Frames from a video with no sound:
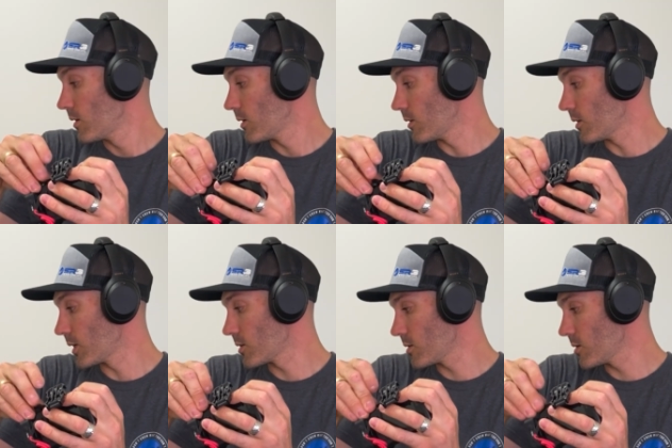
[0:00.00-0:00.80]

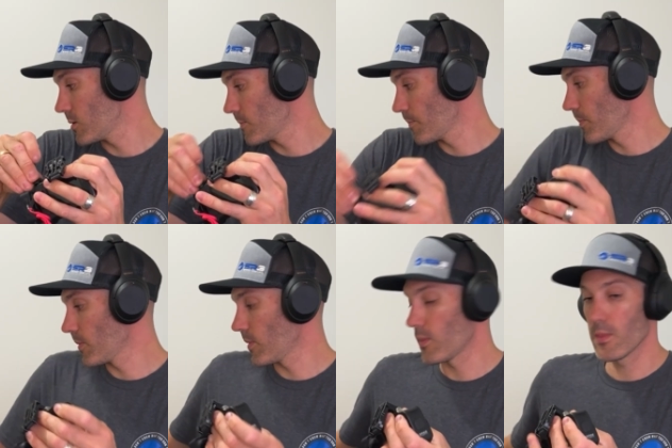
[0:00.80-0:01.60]
like so,
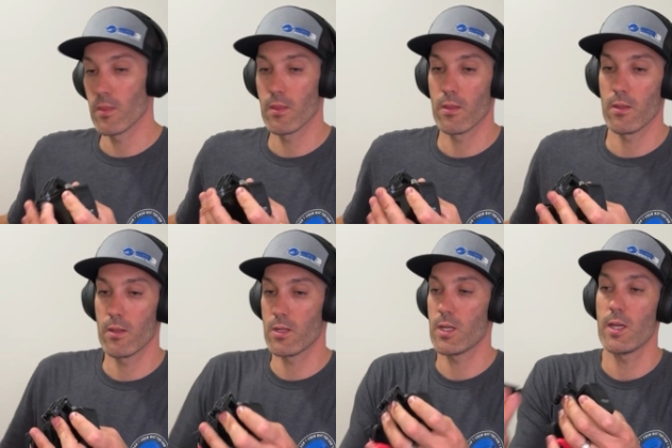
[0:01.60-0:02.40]

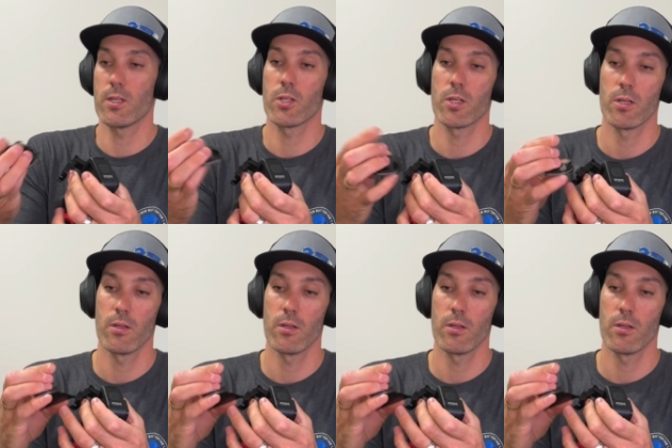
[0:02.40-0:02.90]
attach